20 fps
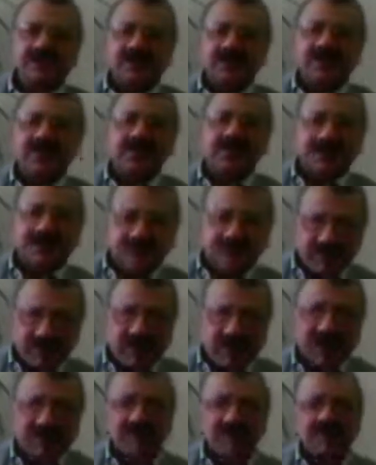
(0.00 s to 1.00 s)
Now,
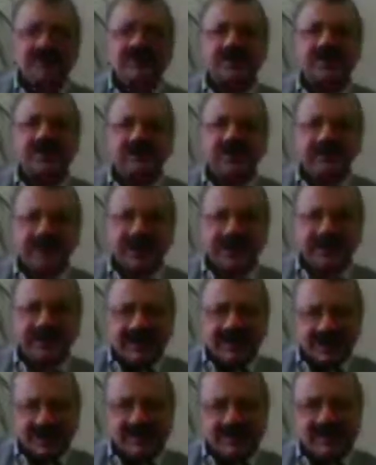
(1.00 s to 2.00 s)
despite that, many
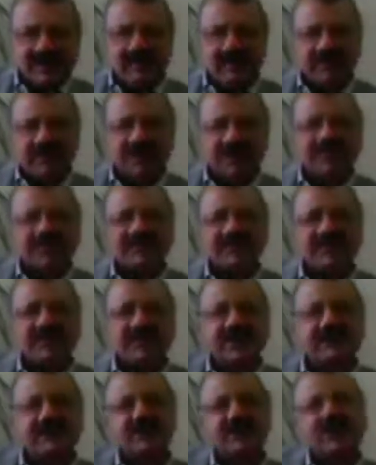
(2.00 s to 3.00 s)
least developed countries
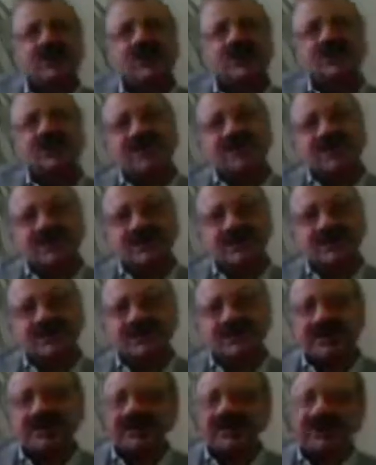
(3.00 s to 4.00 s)
have not changed
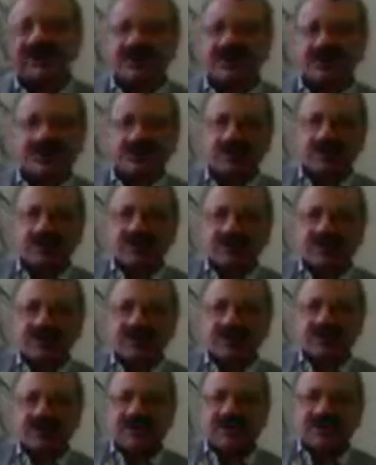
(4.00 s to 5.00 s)
their patent laws.
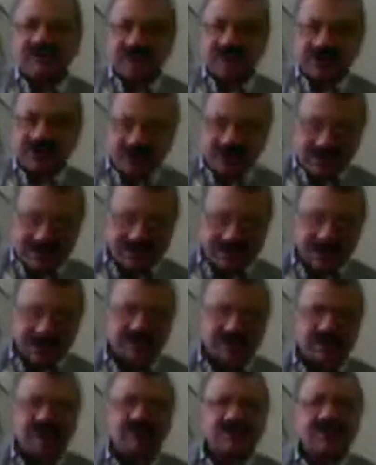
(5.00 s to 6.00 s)
There are some
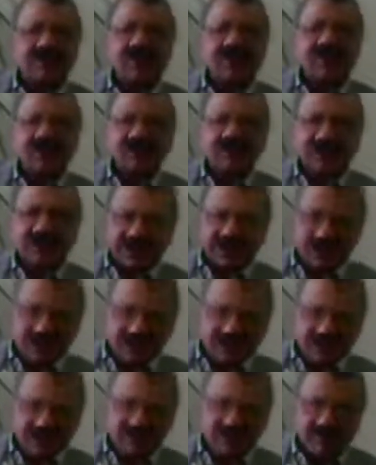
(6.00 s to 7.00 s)
countries which
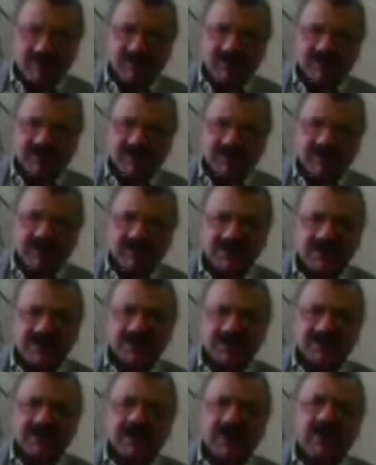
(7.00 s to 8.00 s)
have product patents.
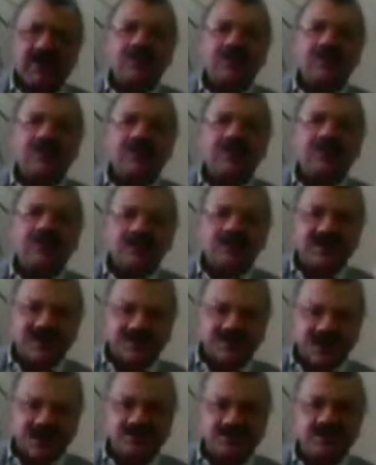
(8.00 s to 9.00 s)
Now, under
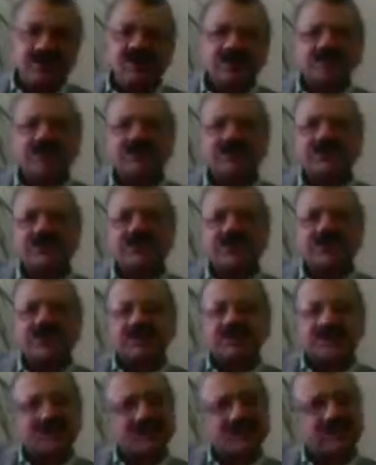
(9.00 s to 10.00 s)
this new
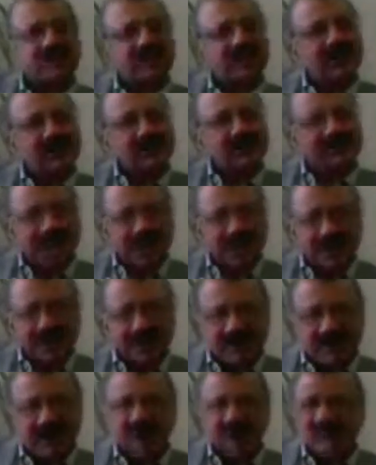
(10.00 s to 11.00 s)
situation, they can change
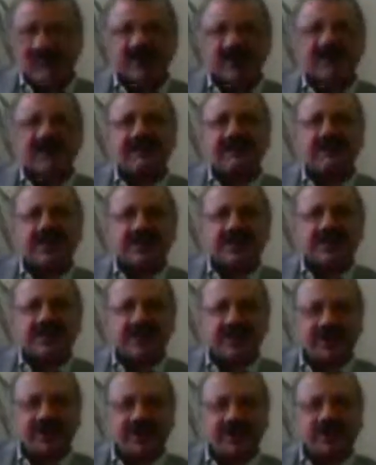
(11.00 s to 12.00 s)
it, but they have not
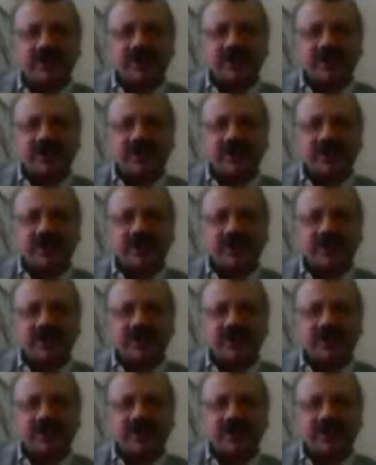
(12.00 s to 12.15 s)
done it.